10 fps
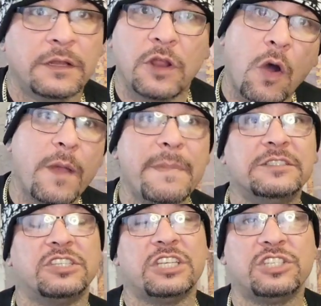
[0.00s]
No, it means
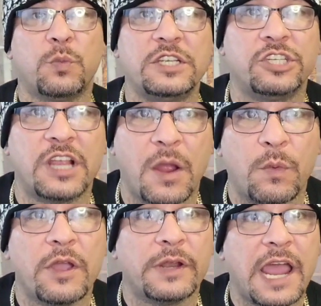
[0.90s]
the situation got
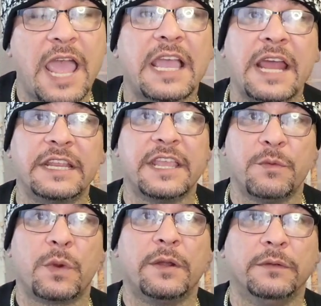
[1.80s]
real and I got to
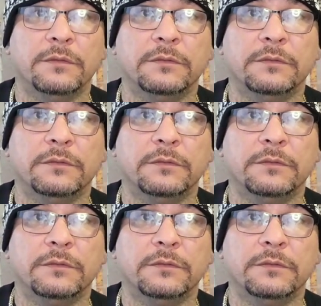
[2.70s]
get real.